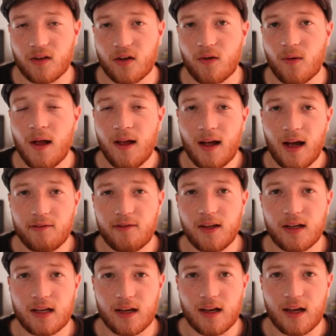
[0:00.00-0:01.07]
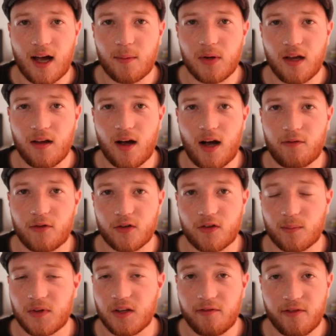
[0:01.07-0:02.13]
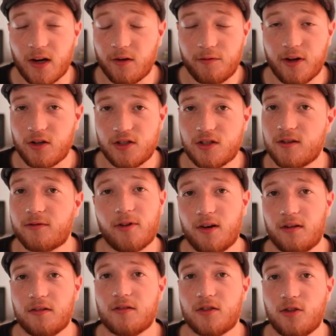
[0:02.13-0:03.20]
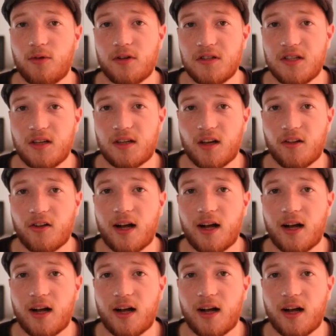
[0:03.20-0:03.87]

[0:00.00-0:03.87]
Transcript: So I feel like Hincapie offers something very, very different to Ndika.